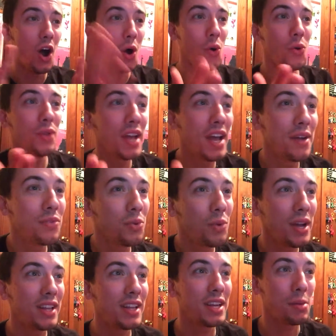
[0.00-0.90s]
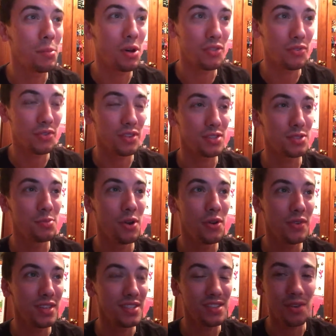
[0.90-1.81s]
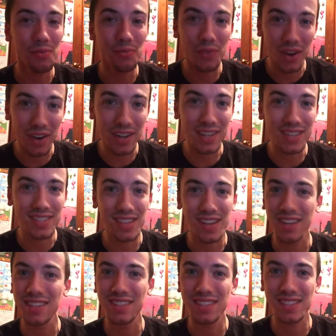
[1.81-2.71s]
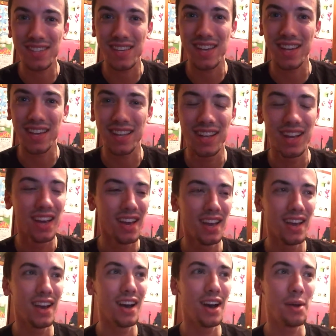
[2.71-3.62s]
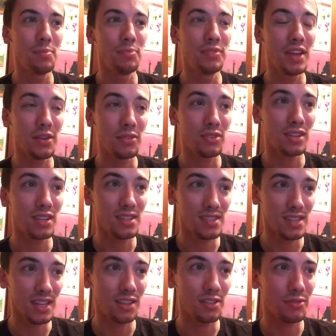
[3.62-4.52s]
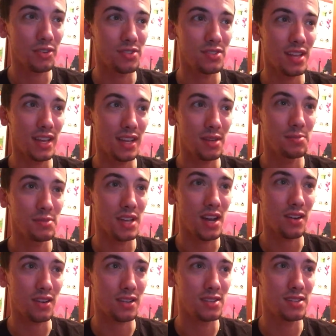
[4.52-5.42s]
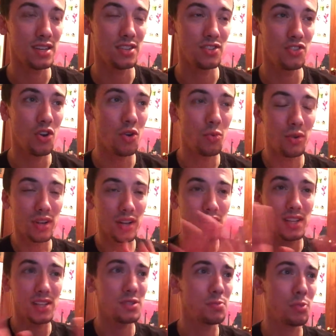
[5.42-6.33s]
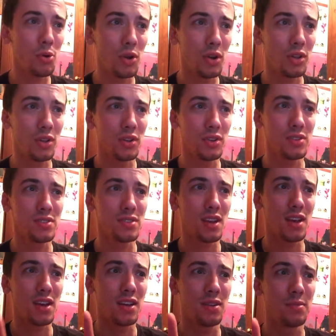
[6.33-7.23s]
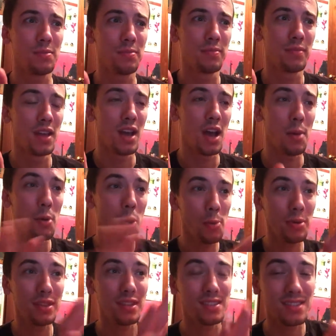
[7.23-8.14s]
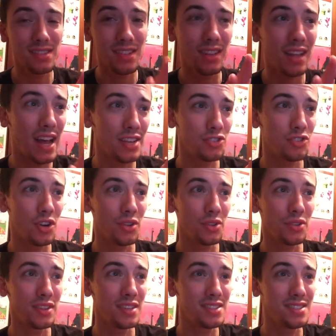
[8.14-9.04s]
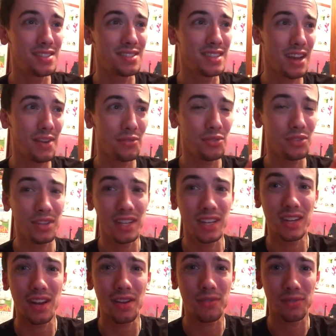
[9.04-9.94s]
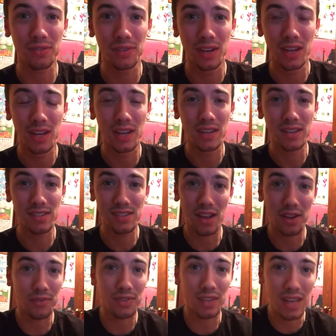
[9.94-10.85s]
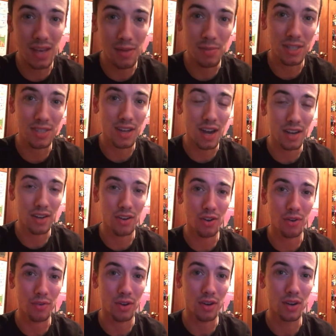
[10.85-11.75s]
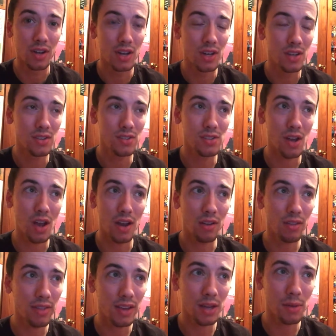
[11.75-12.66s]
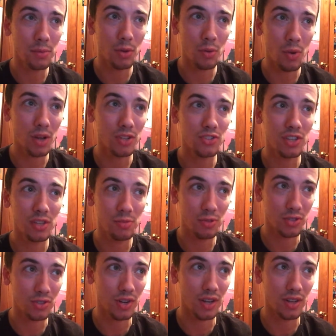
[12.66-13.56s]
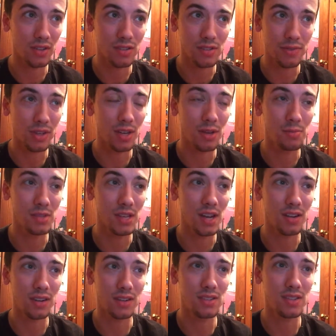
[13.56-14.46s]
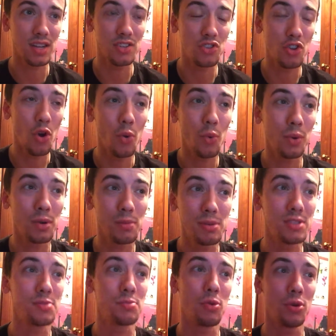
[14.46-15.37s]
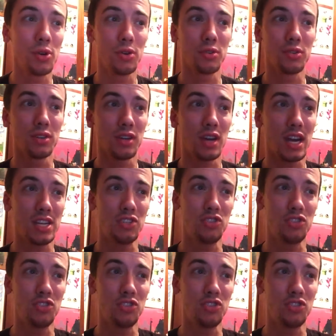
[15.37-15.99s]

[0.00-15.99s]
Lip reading: Only have to wait like a month for this movie, so I'm very excited to see it. I'm definitely gonna see it the first day it comes out, because I don't want any spoilers. I'm hoping this is the last trailer. This is definitely enough stuff to keep me tided over. So I don't think I'm gonna watch any more trailers if it comes out, because I don't want to be spoiled.